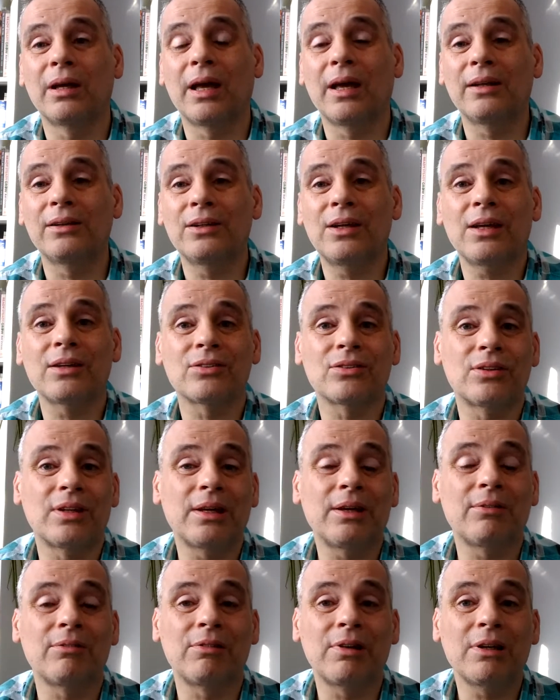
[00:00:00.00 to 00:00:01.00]
And yes,
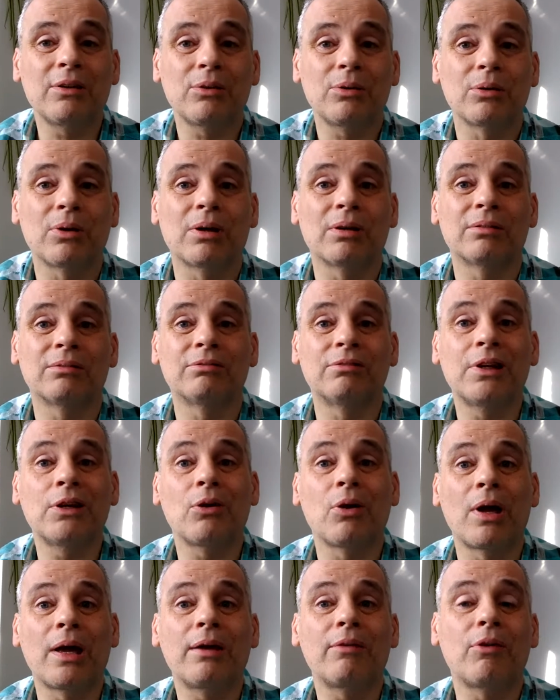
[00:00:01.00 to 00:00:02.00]
they are real,
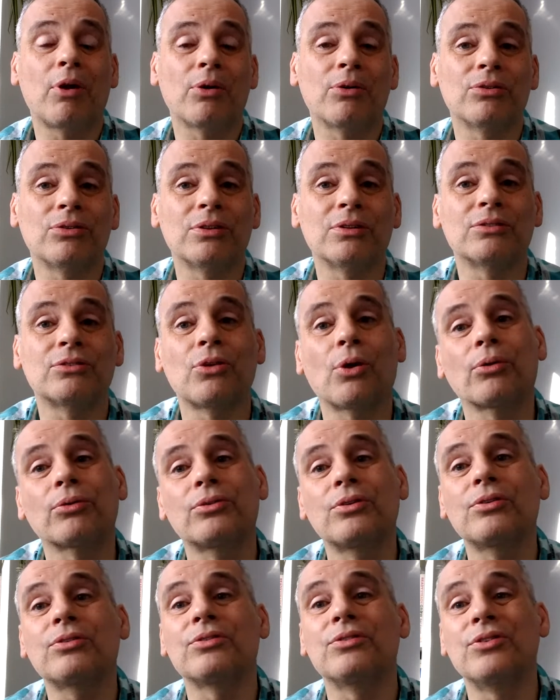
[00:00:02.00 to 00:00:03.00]
real heroes. These
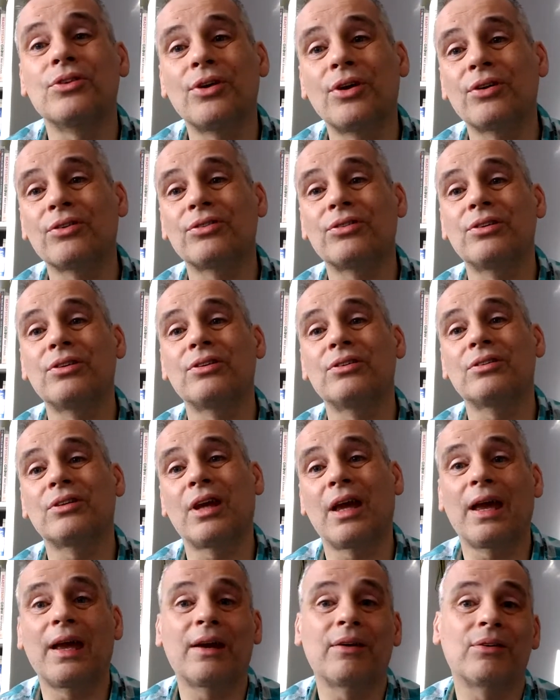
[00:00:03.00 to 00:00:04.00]
doctors, nurses,
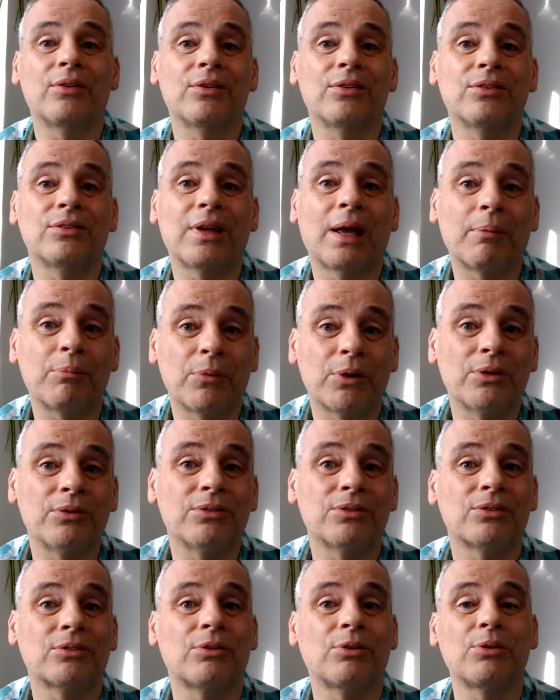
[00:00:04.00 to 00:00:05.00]
carers,
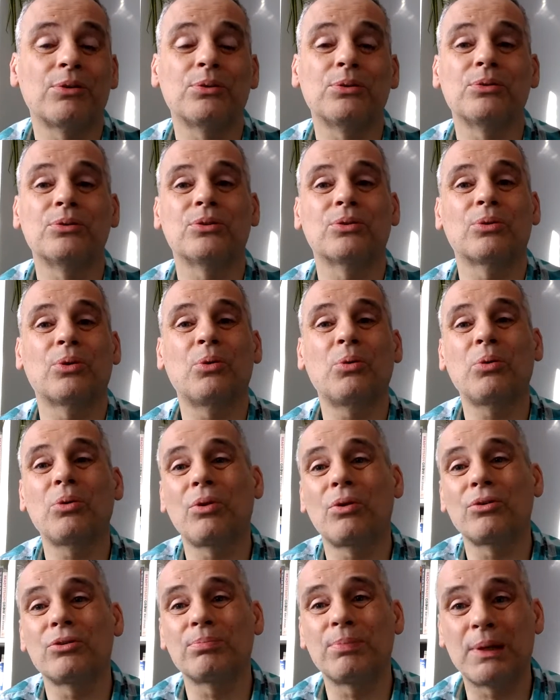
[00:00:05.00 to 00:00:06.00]
ambulance crews, all
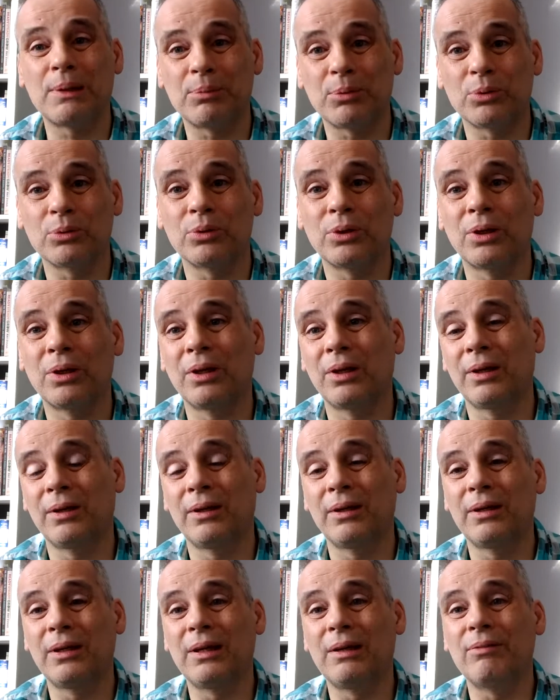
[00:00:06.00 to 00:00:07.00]
those people
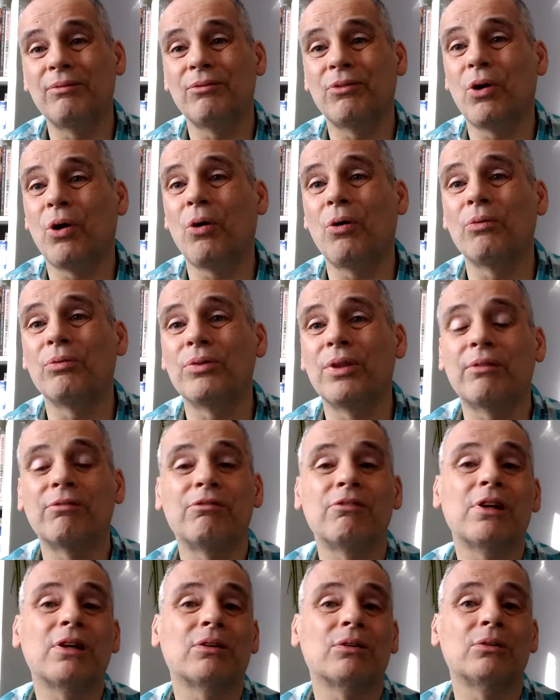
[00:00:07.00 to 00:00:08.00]
involved, they're
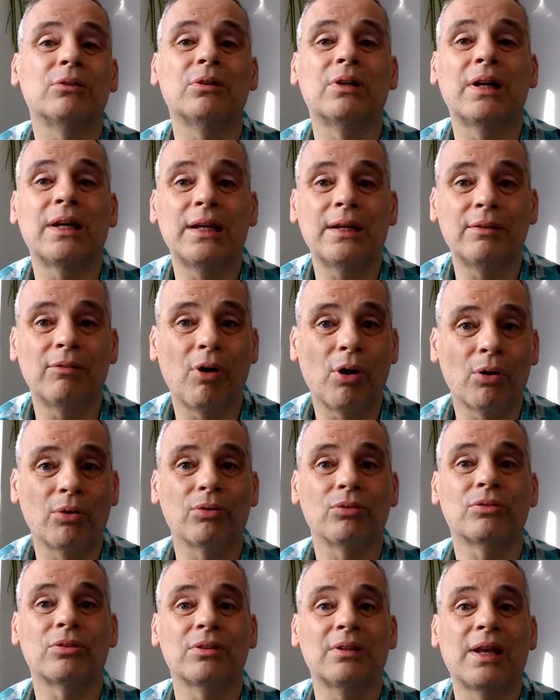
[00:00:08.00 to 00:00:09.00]
real
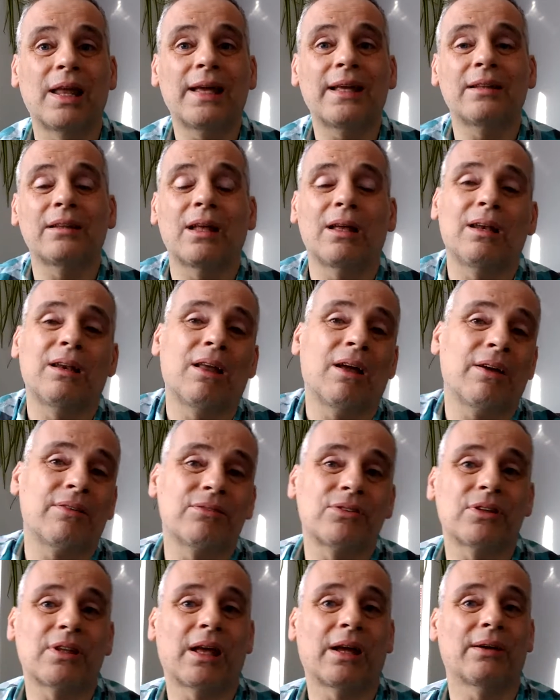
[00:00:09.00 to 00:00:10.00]
heroes, laying their
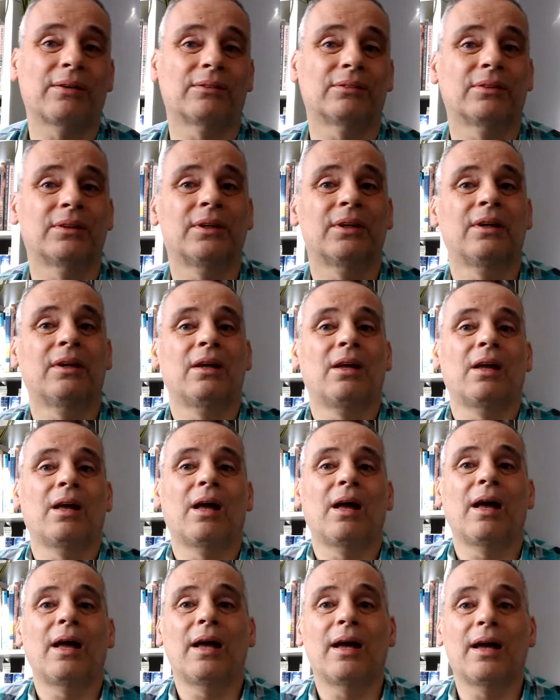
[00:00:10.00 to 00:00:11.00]
lives down
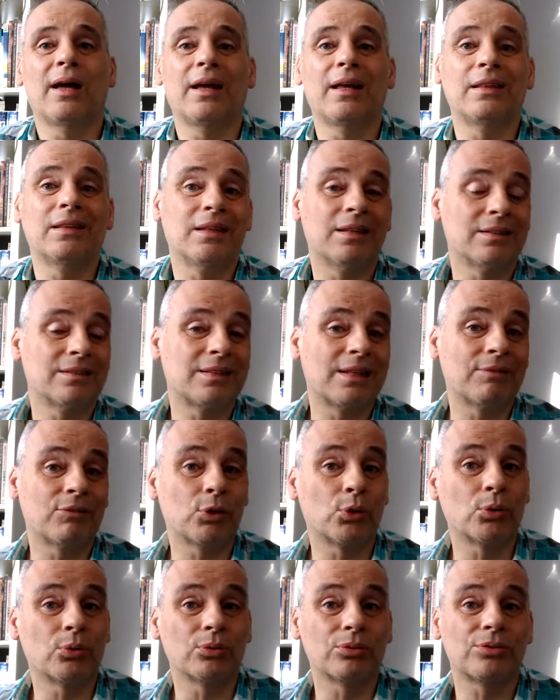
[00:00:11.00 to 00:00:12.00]
in this
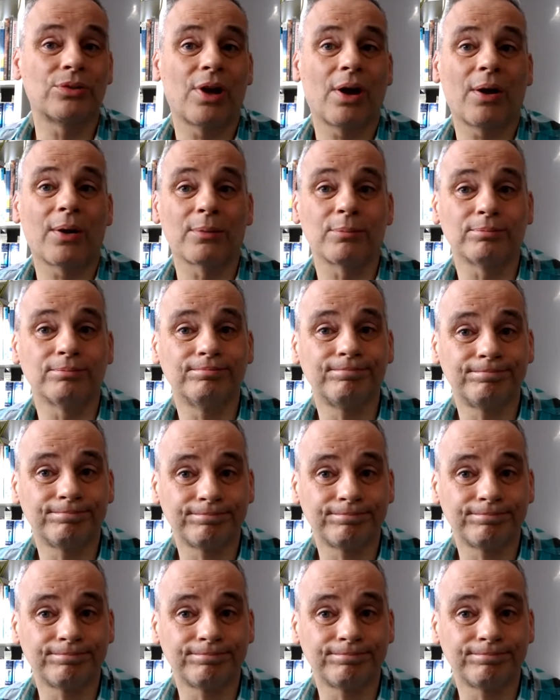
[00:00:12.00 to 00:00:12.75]
difficult time.